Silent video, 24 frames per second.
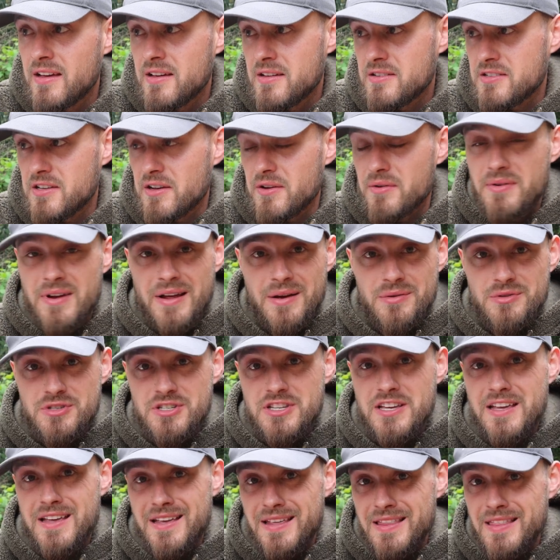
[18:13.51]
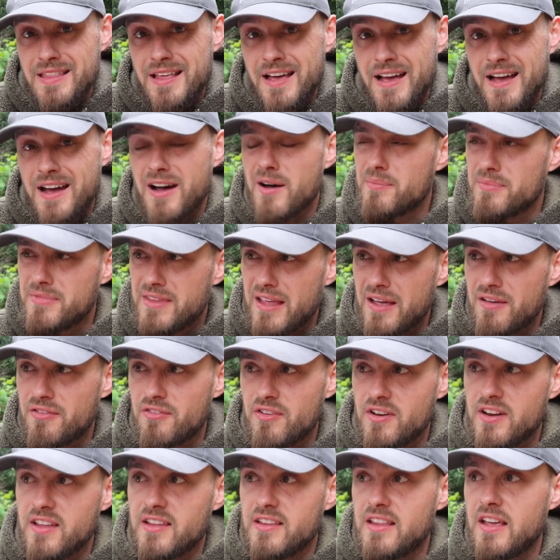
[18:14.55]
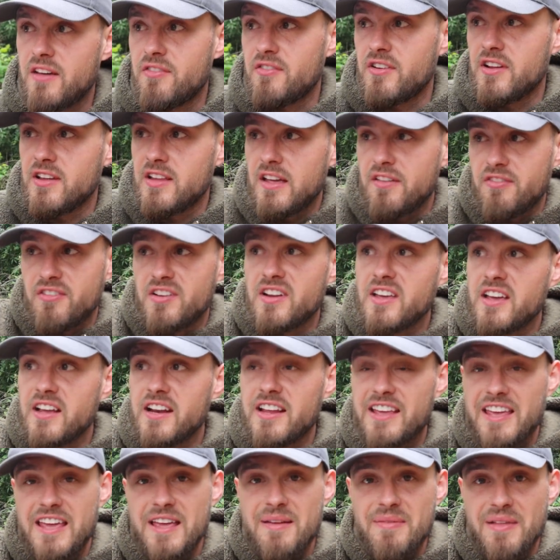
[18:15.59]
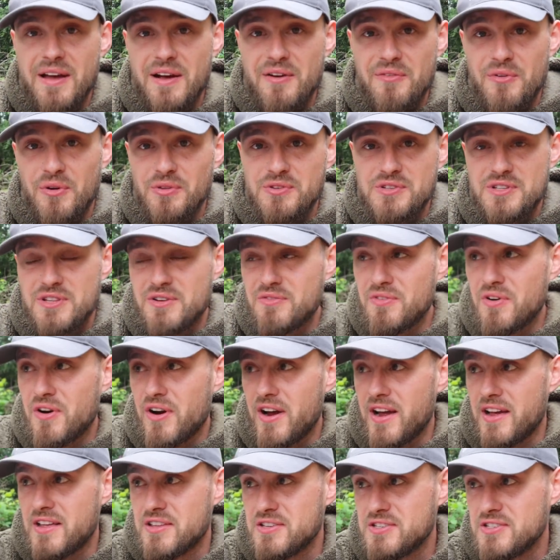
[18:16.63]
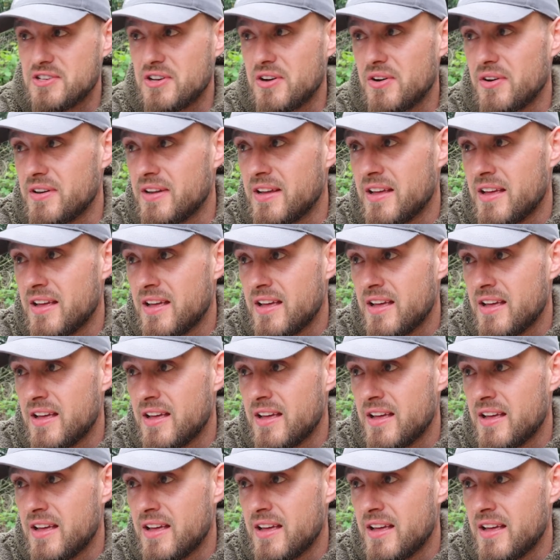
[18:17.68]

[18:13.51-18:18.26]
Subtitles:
So now seeing that, I'm definitely going to keep that rod to the right hand side.